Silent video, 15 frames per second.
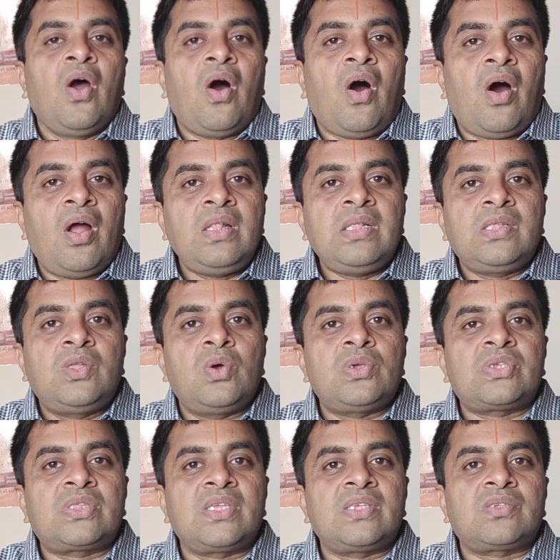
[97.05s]
All
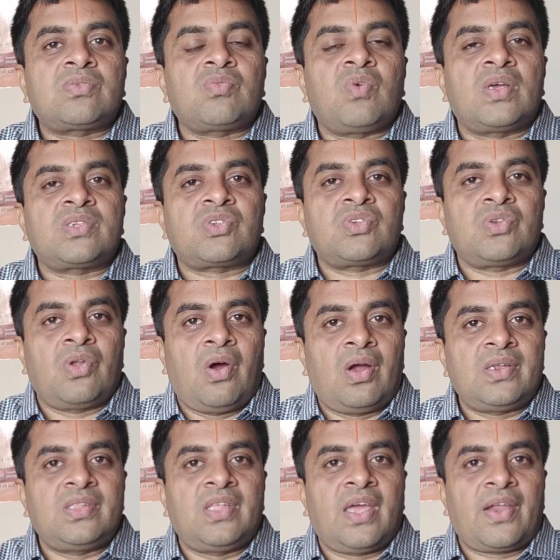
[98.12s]
those things was
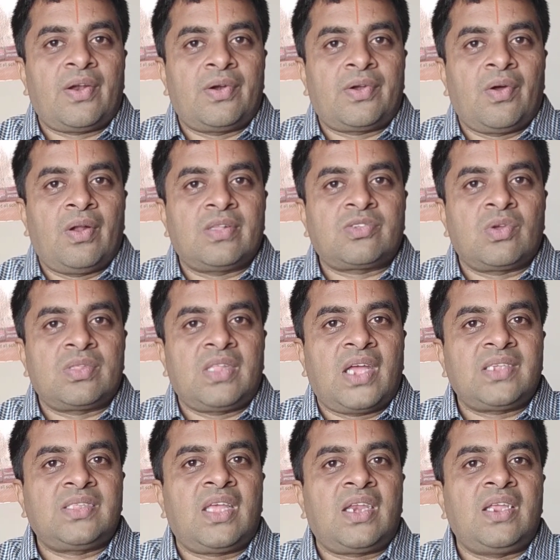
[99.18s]
not there at all. So
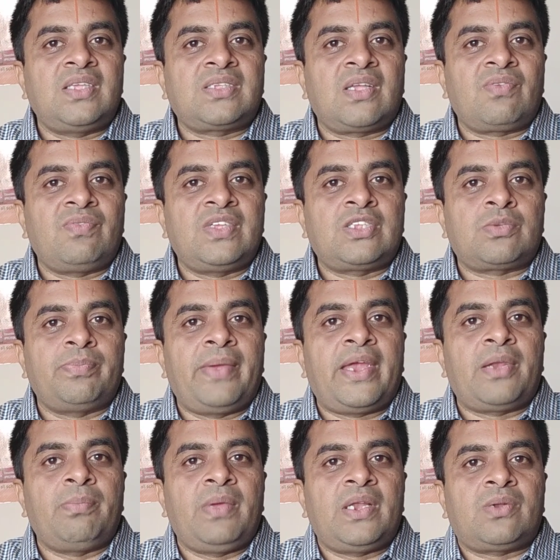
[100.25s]
that's the reason which
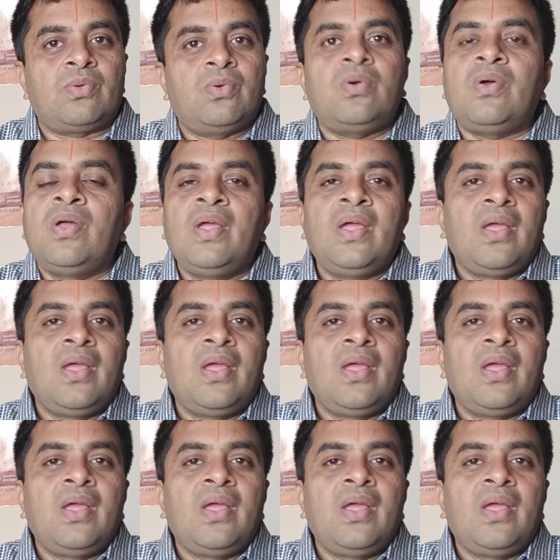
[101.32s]
made me to